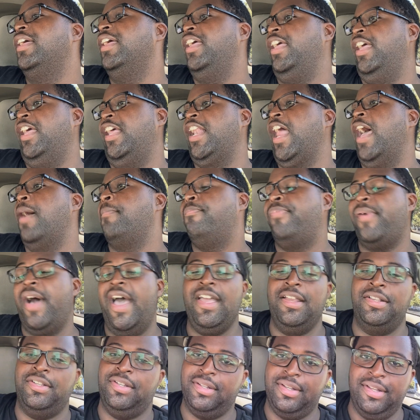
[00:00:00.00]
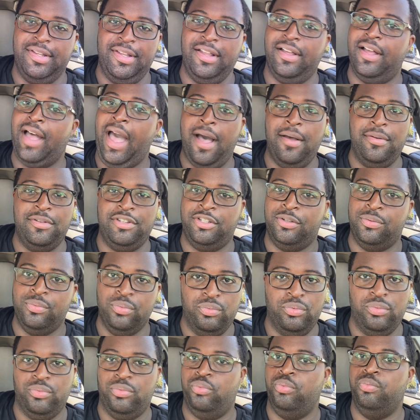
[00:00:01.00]
And I biked.
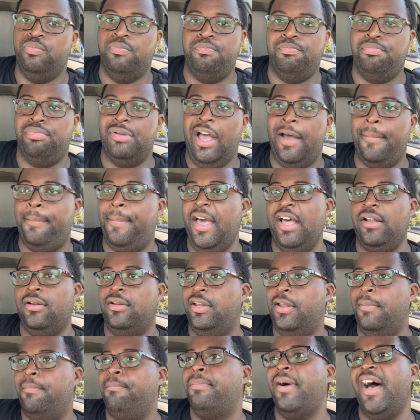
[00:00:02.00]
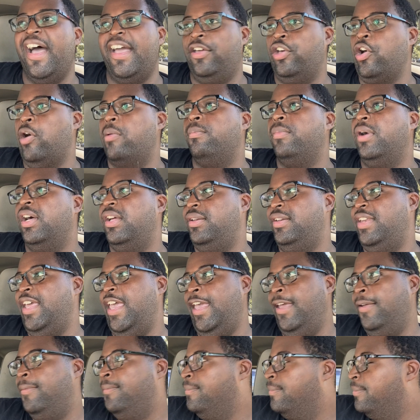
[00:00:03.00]
I pedaled a bike on
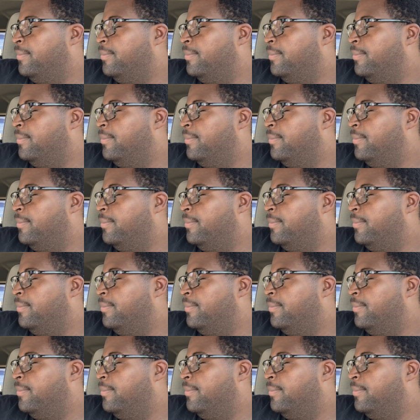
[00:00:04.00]
Monday.